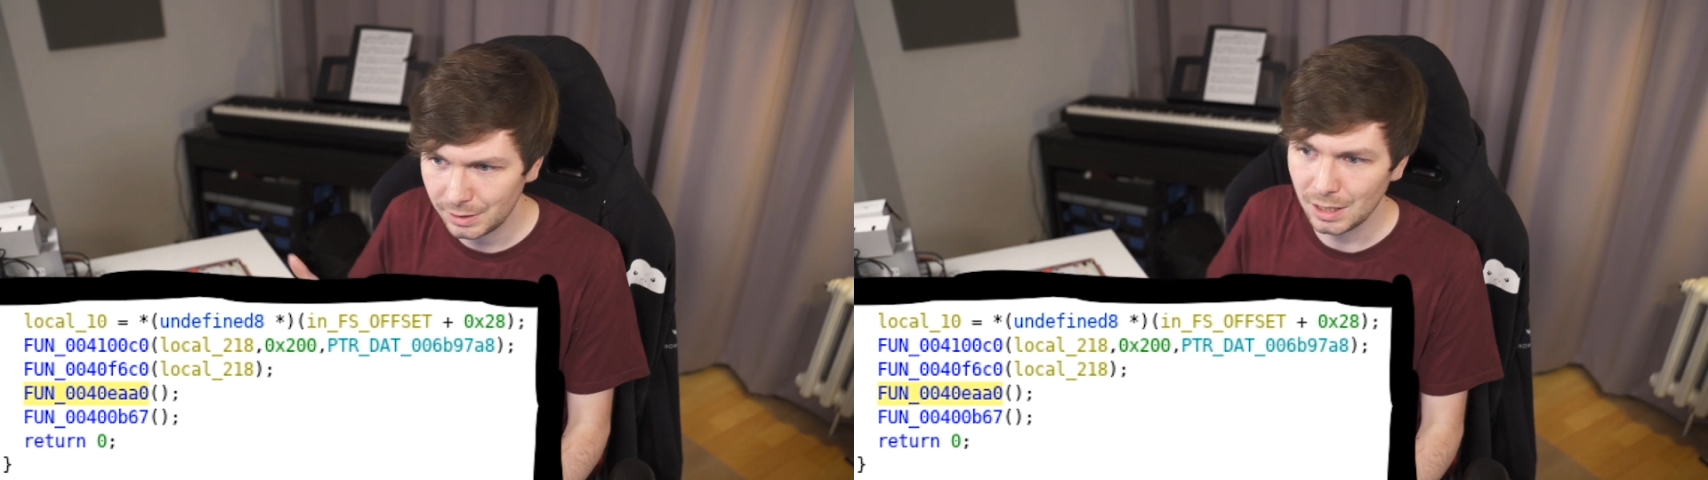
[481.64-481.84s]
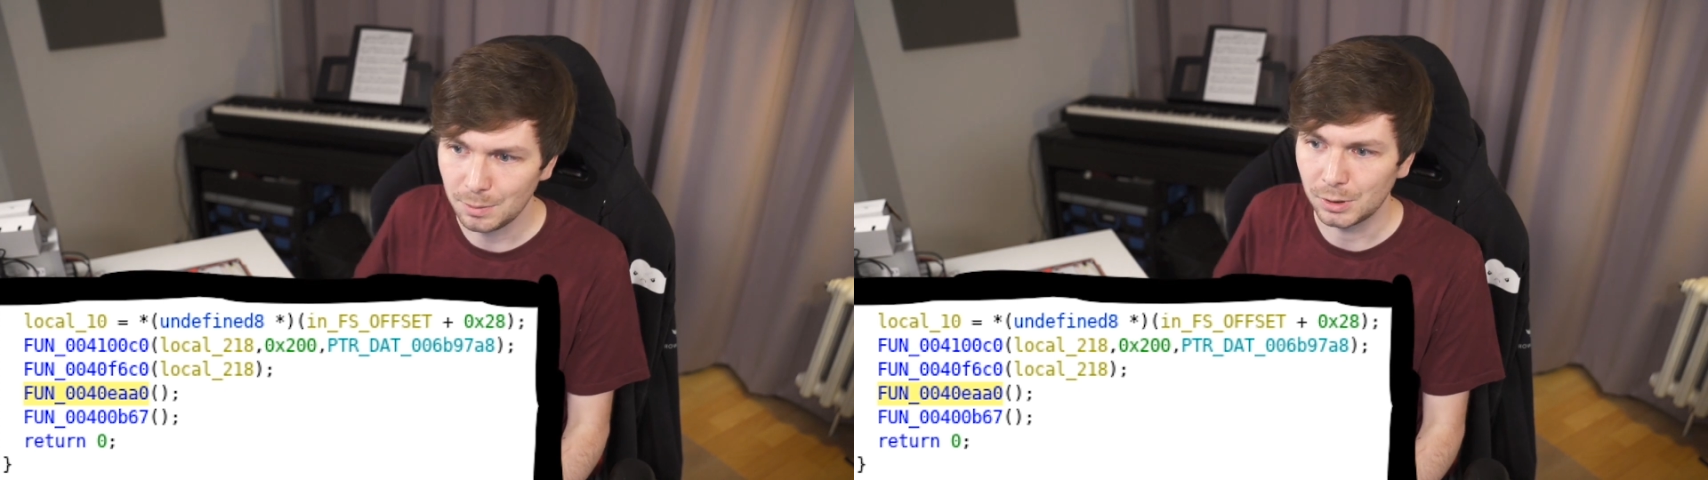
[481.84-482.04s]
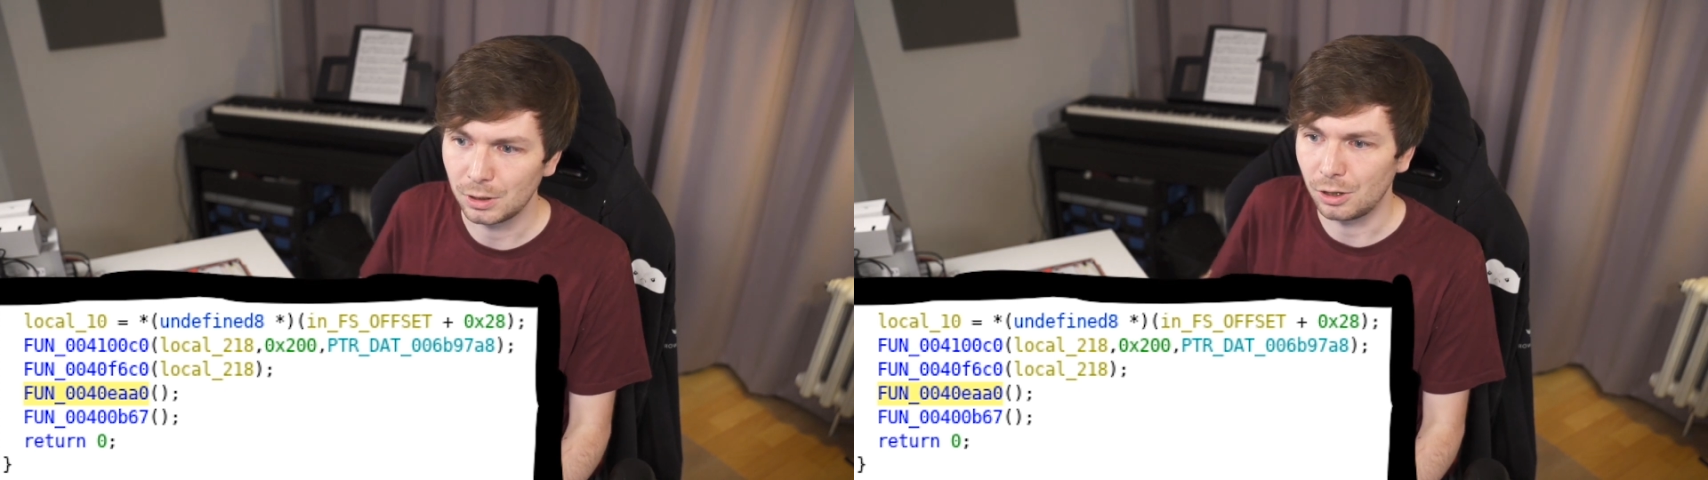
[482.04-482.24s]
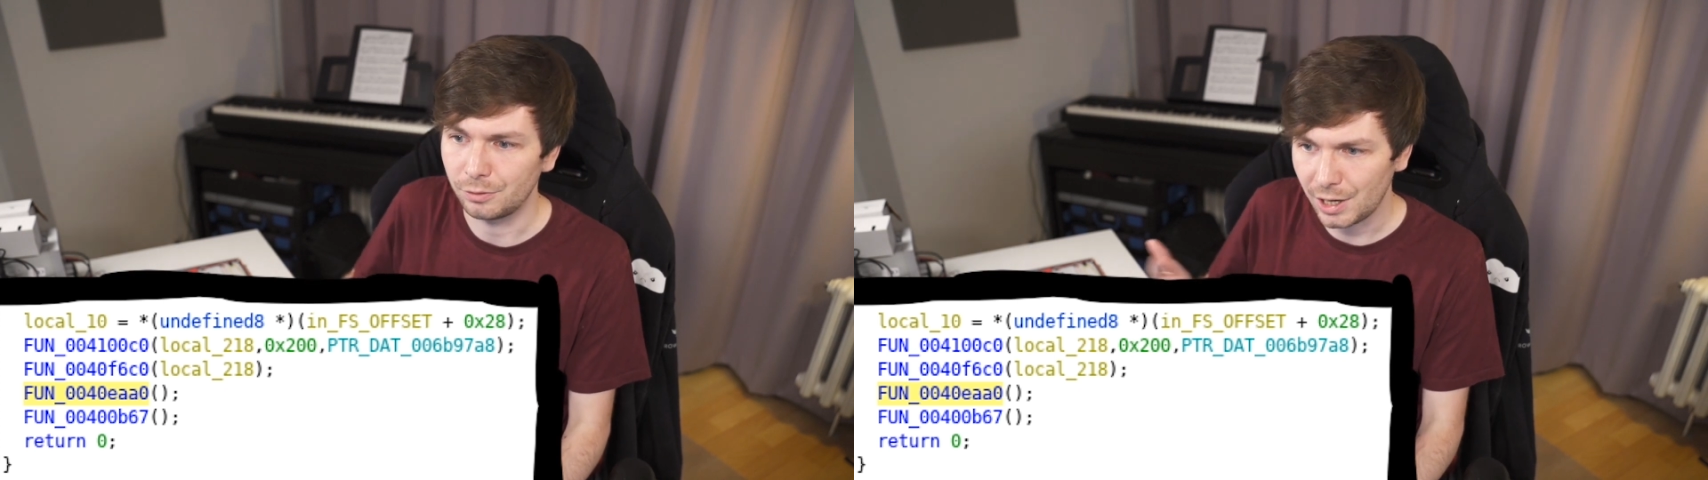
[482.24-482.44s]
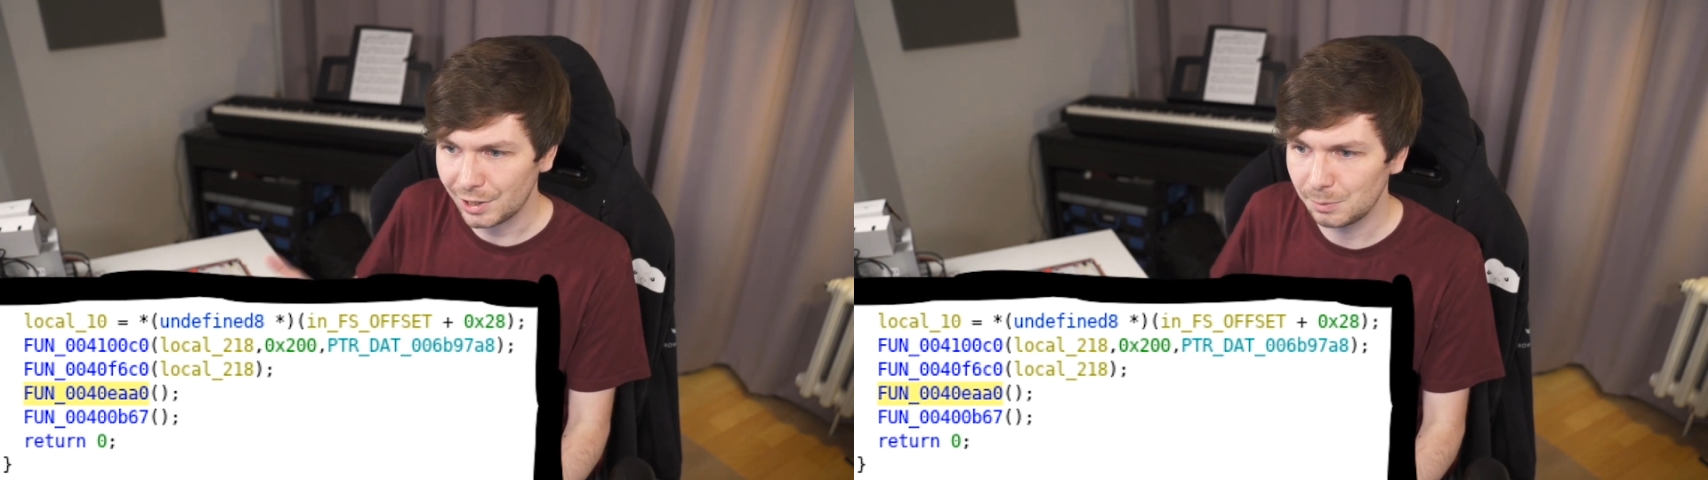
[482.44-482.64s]
with the number
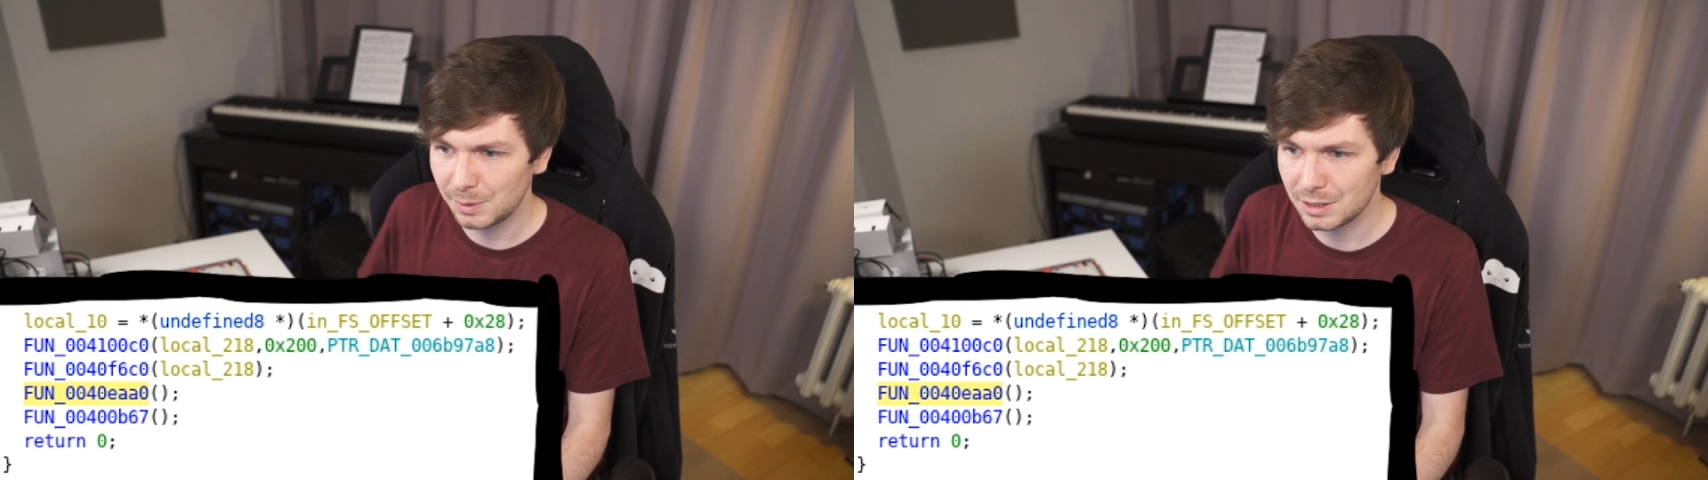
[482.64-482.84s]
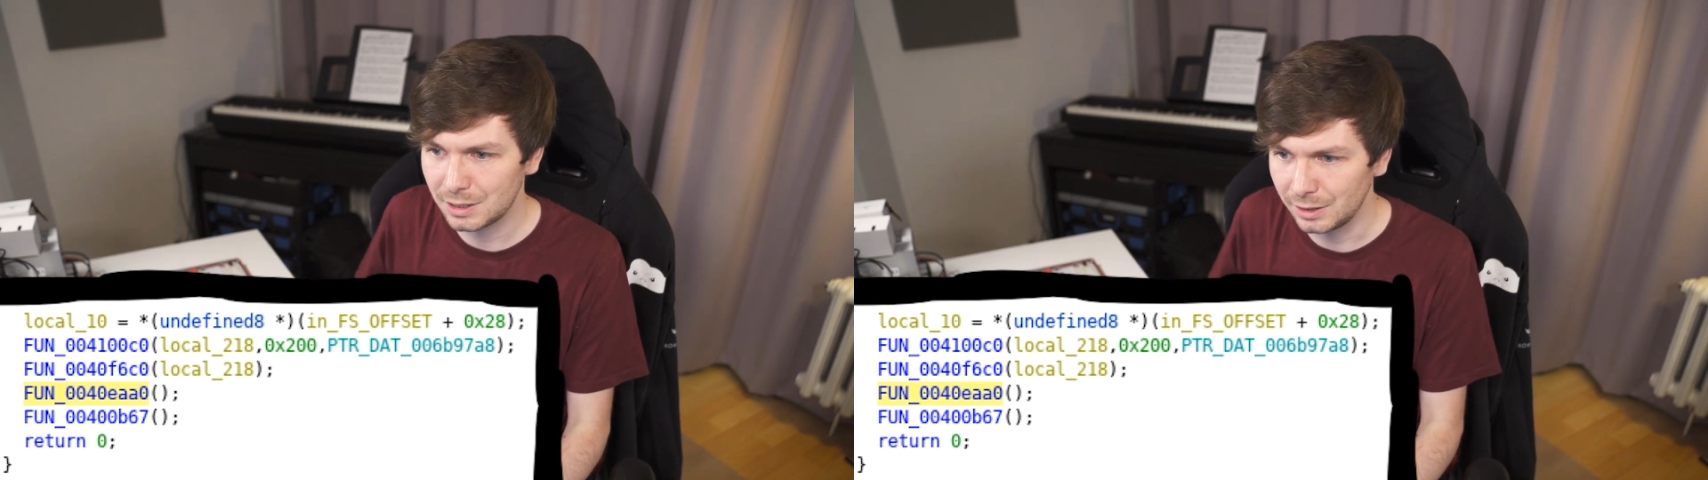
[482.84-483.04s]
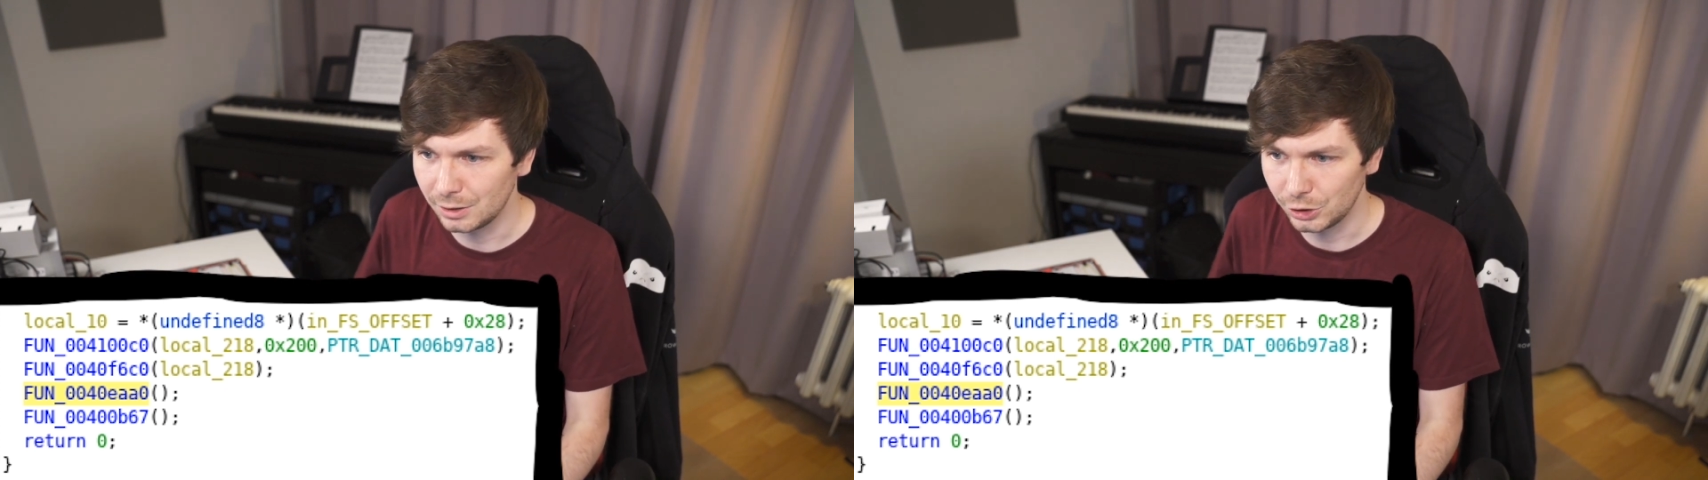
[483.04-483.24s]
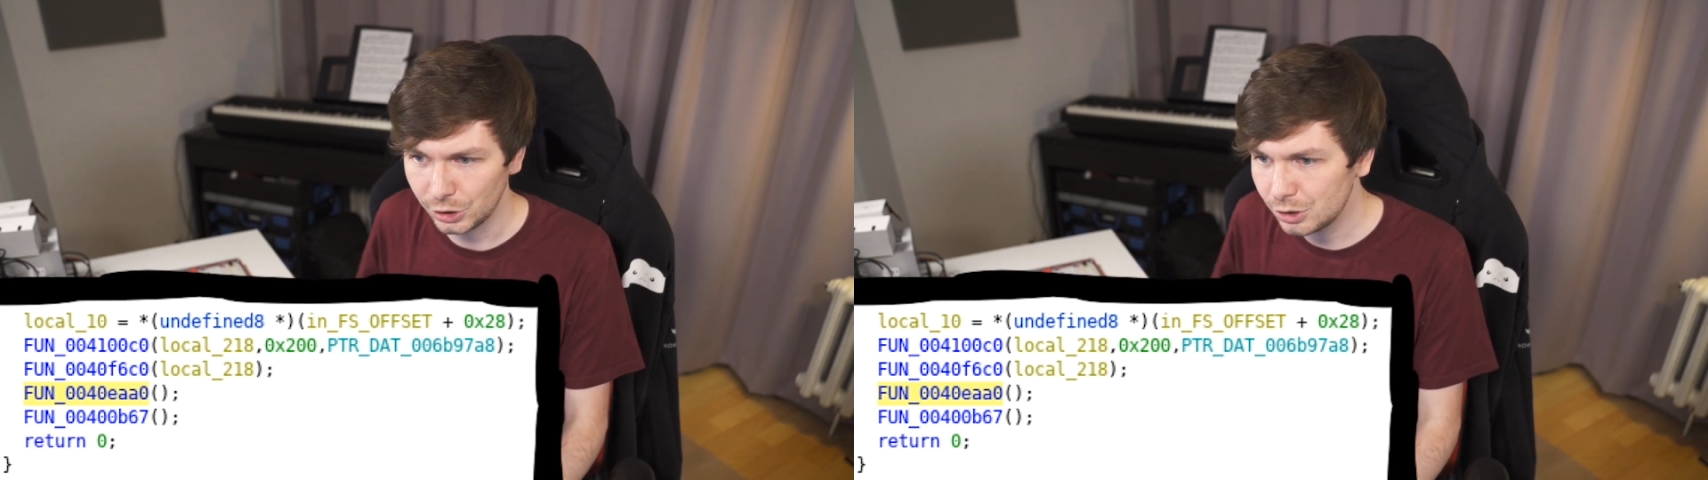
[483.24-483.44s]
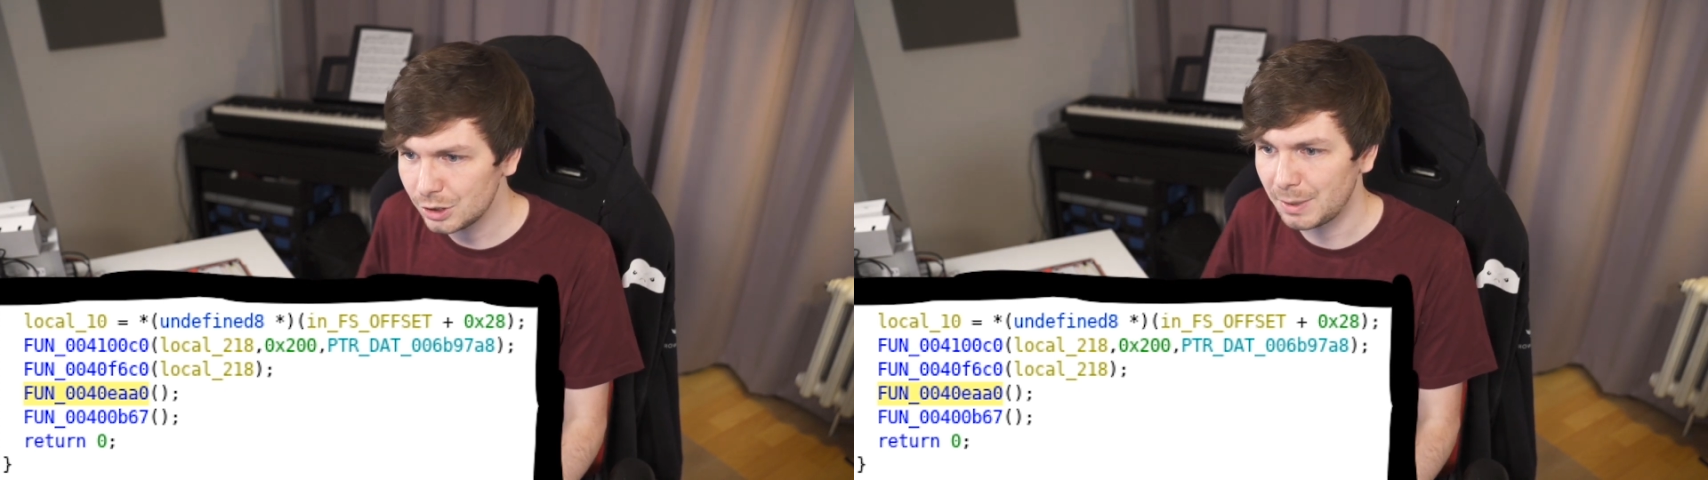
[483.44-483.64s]
of arguments here
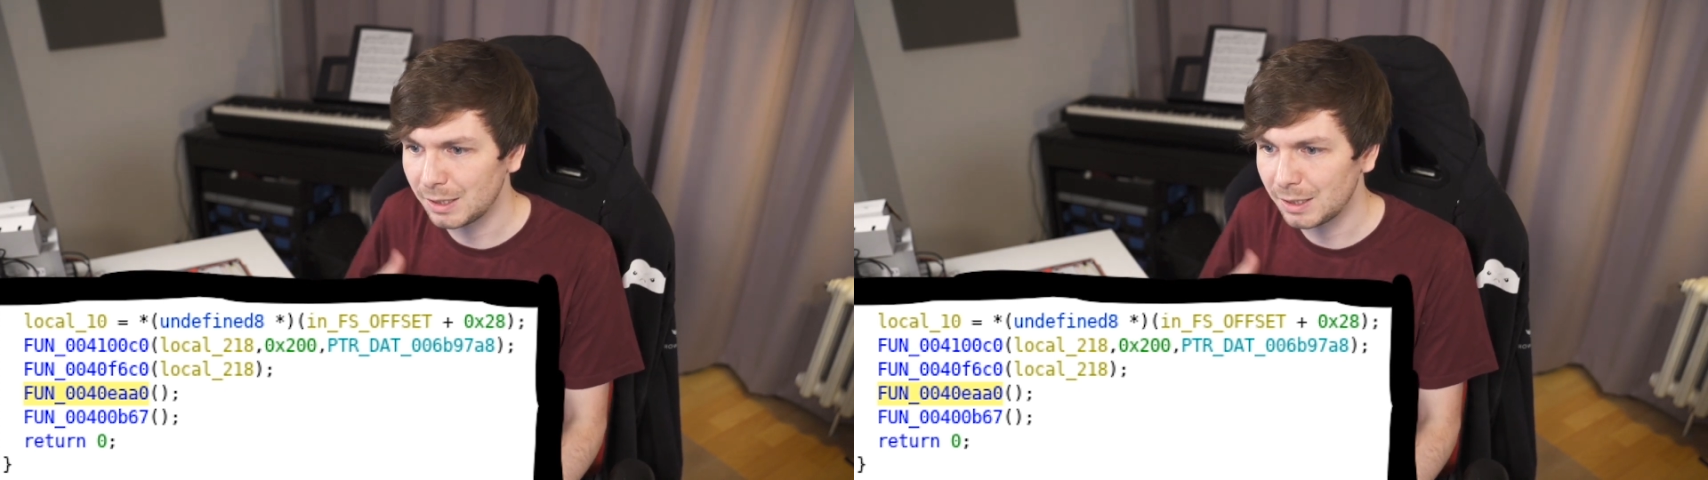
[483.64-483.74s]
used,